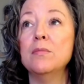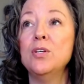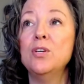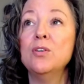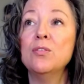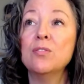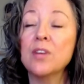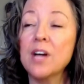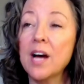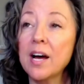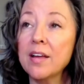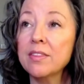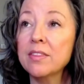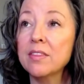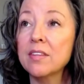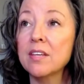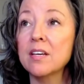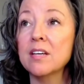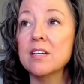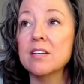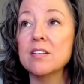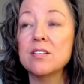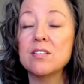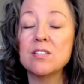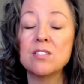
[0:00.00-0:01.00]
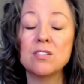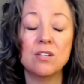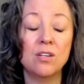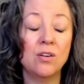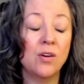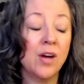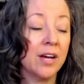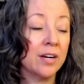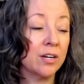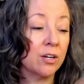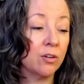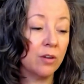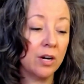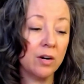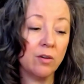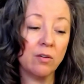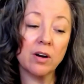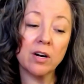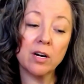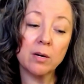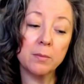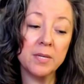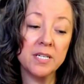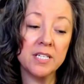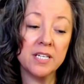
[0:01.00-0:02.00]
you've got this, you had a great
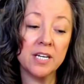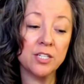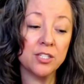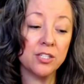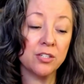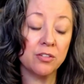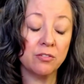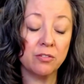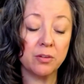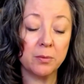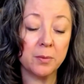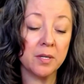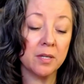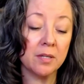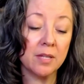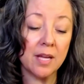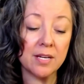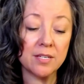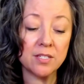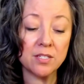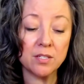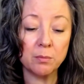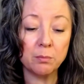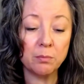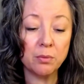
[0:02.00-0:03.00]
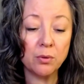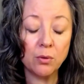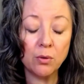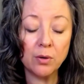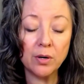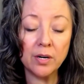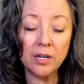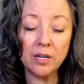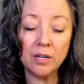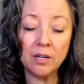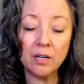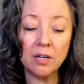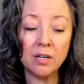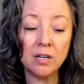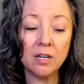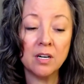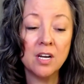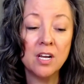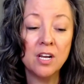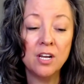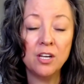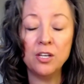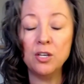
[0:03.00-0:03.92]
recommendation from your last employer,